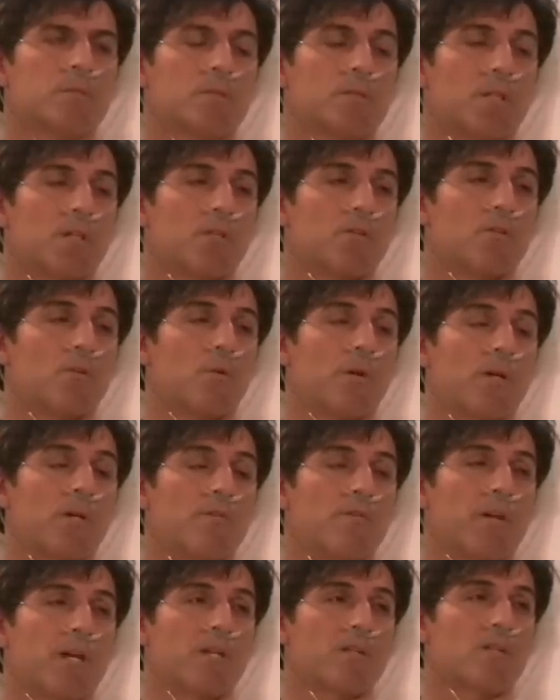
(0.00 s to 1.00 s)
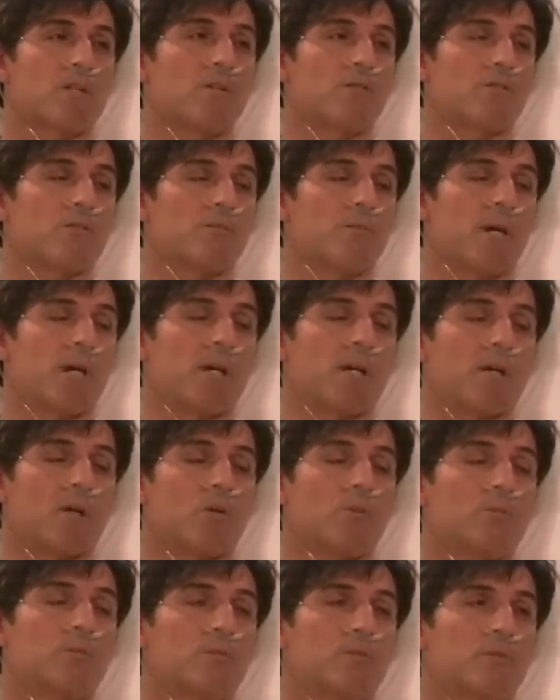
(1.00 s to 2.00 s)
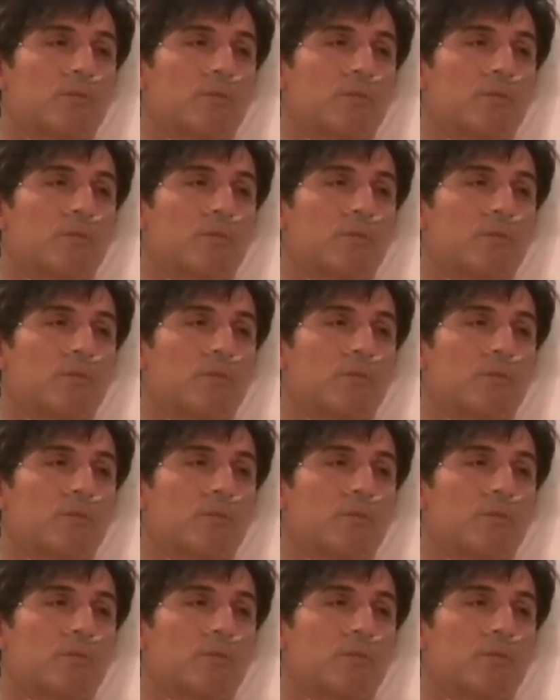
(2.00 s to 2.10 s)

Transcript: Is that your way of asking for my help?